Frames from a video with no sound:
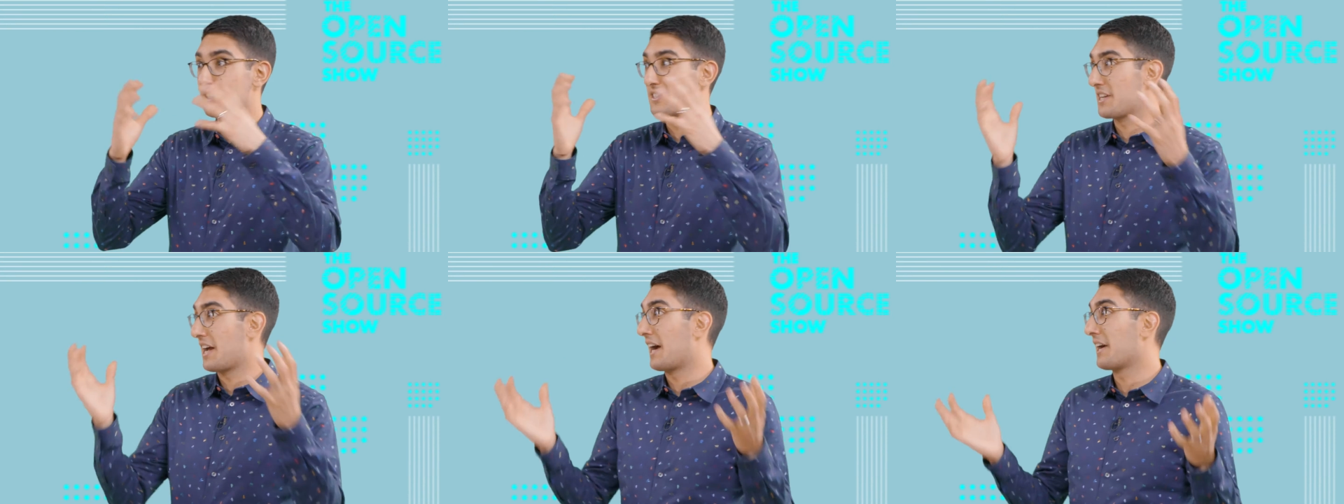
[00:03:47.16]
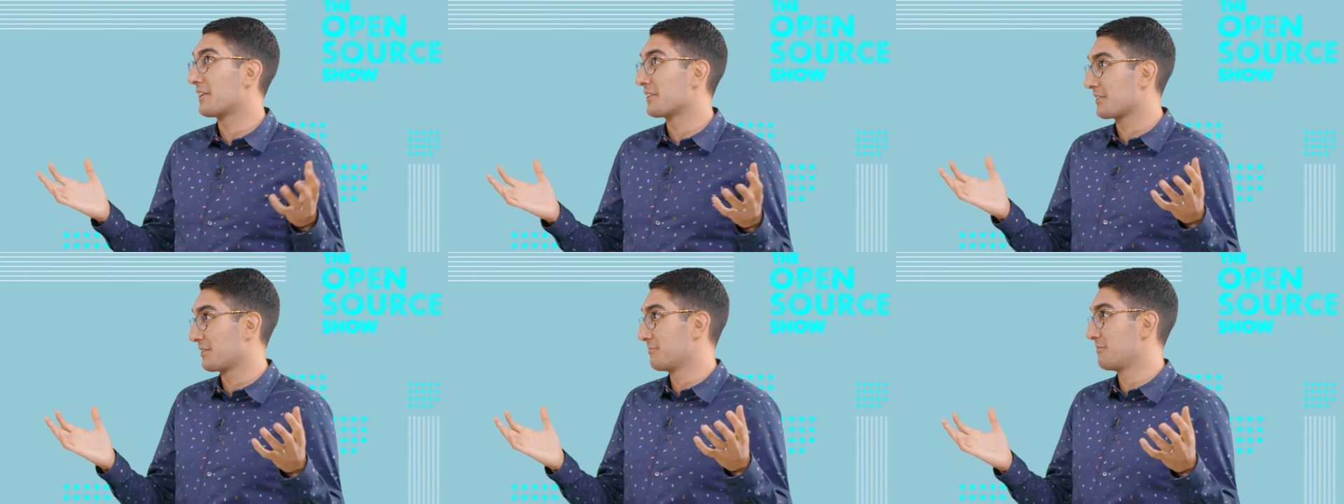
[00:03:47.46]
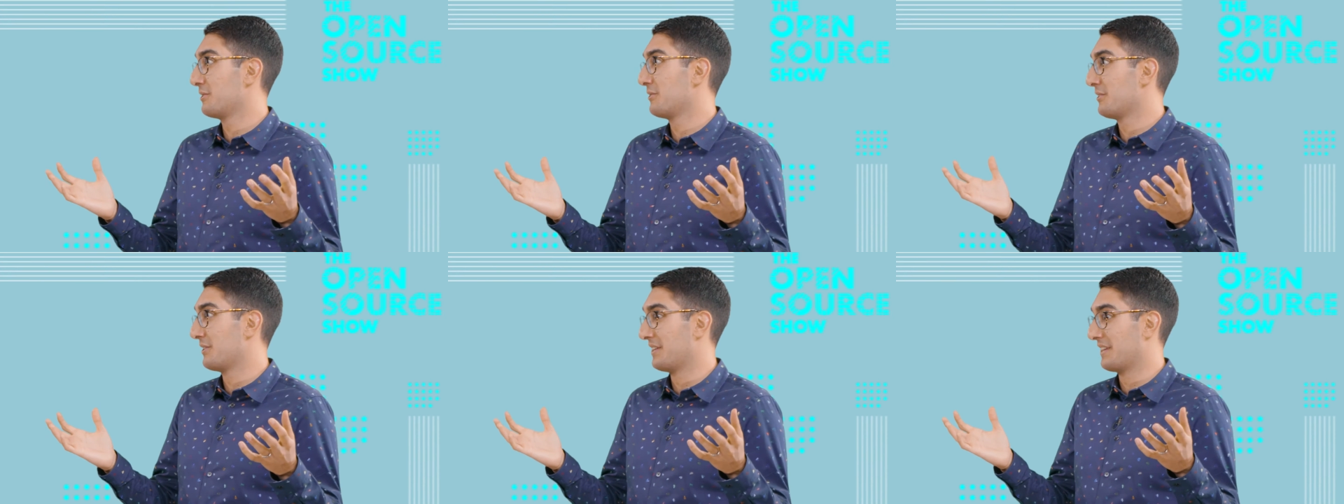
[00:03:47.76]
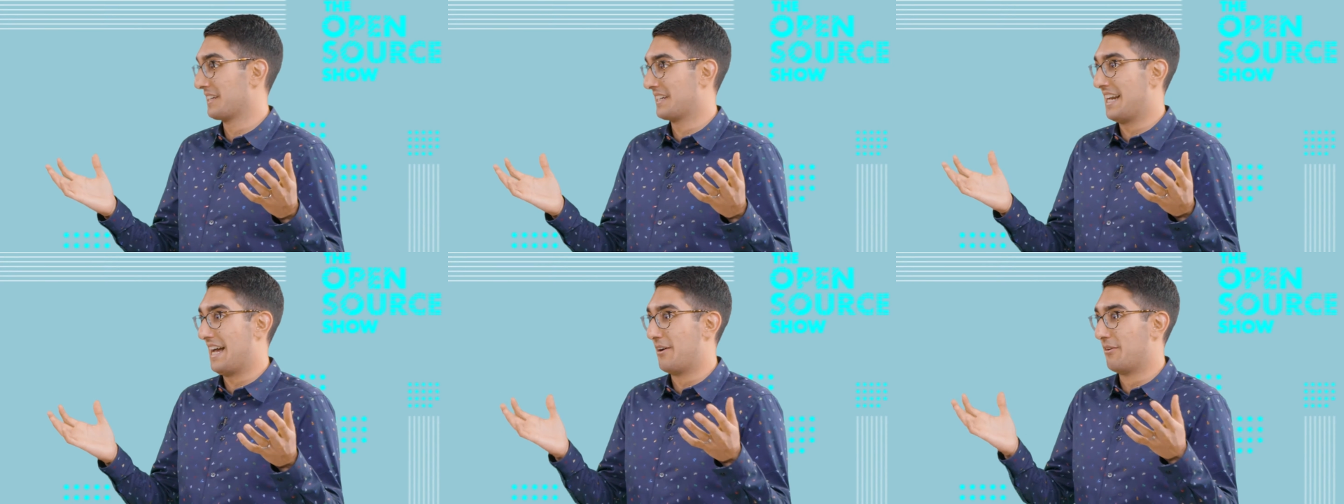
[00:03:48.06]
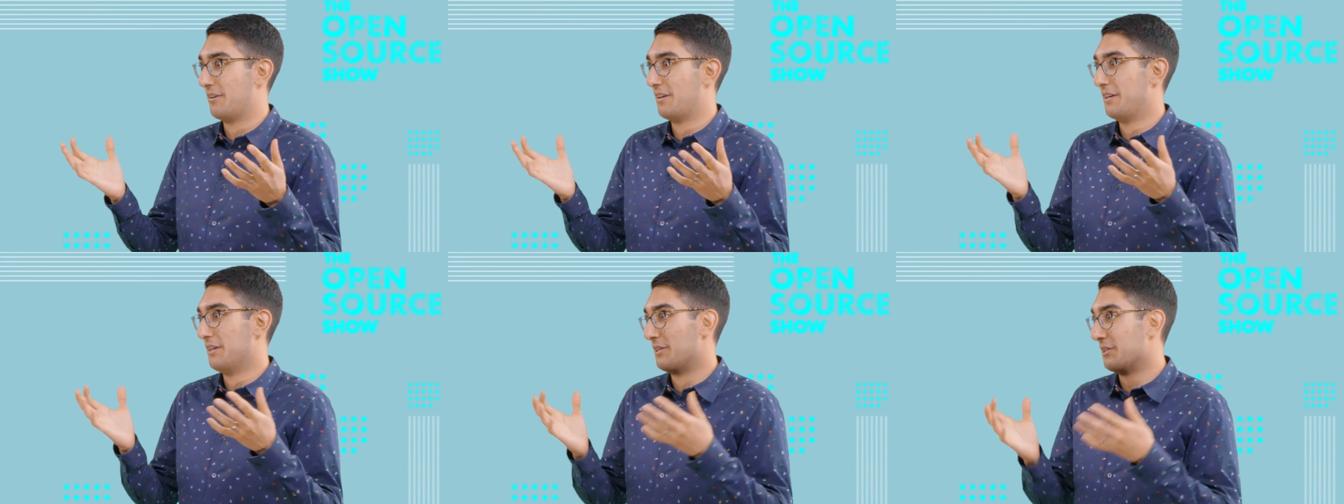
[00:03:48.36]
entire community that can
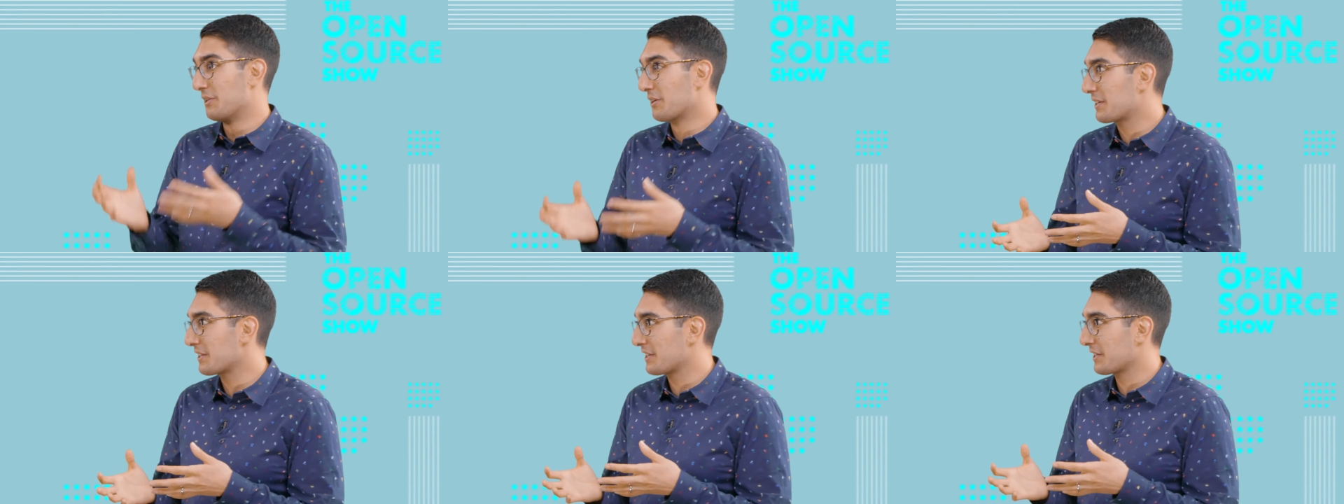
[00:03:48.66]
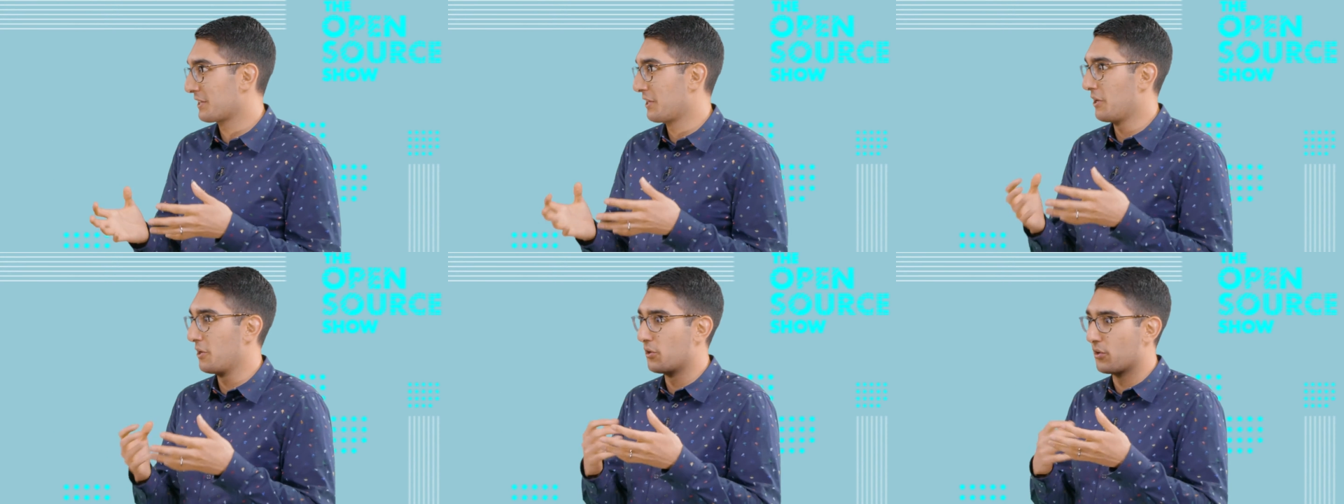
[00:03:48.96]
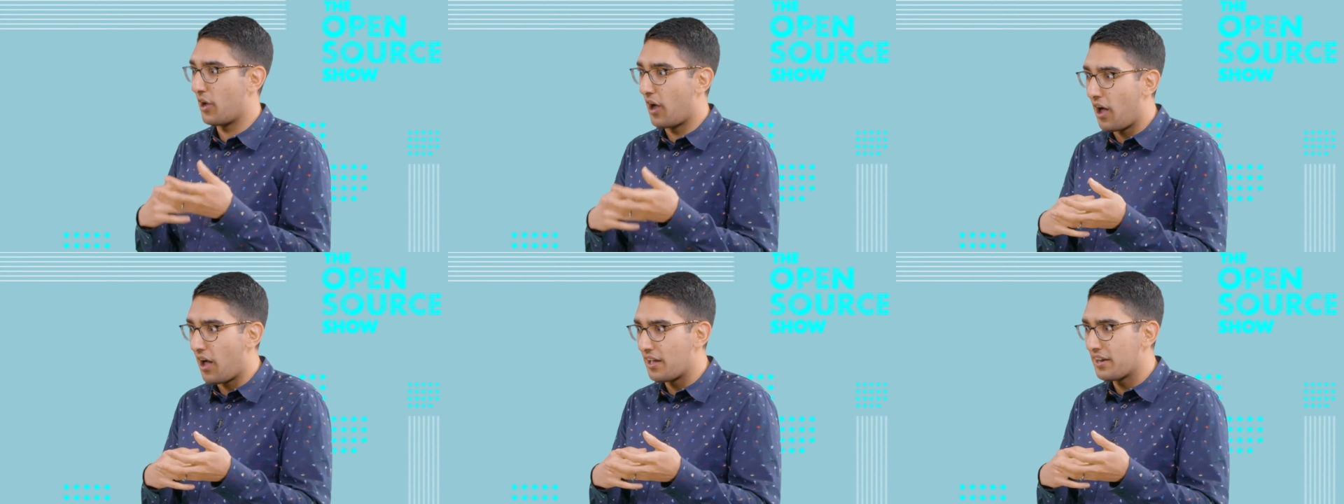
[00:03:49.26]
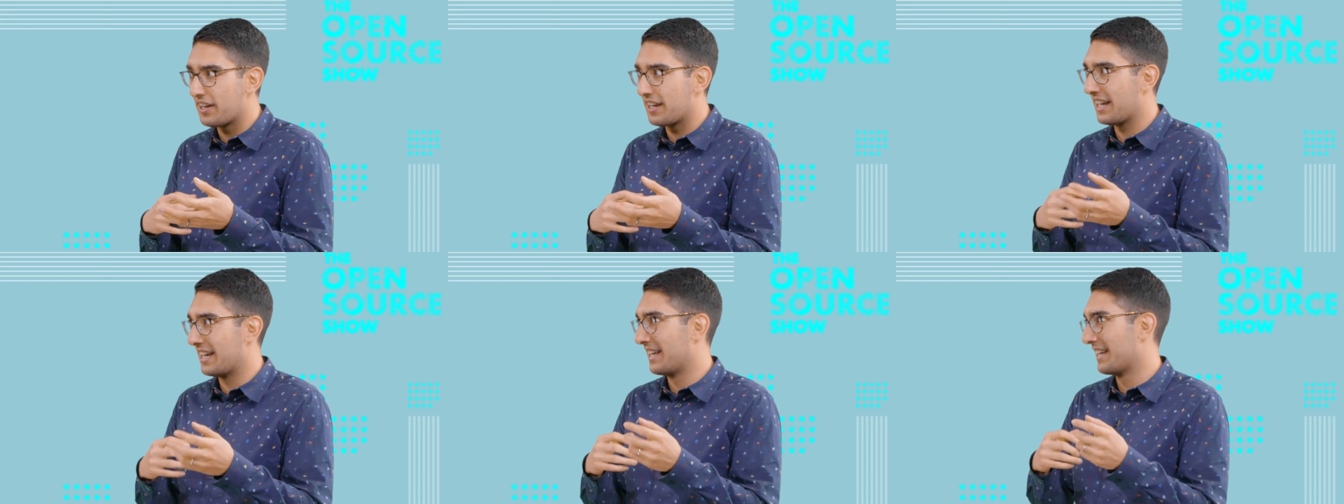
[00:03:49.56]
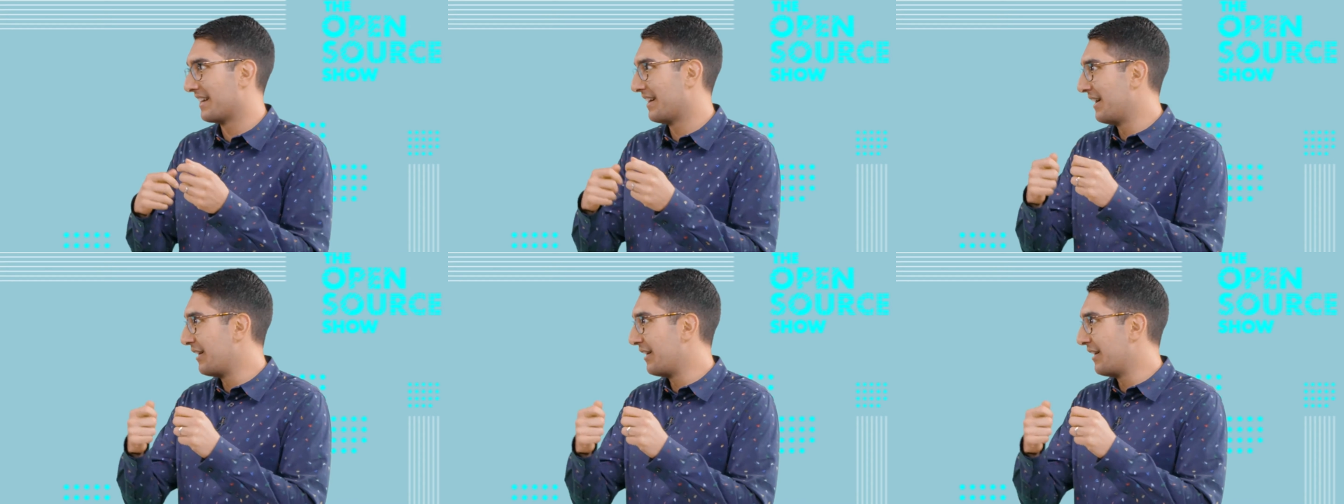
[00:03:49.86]
now look at the code, audit it,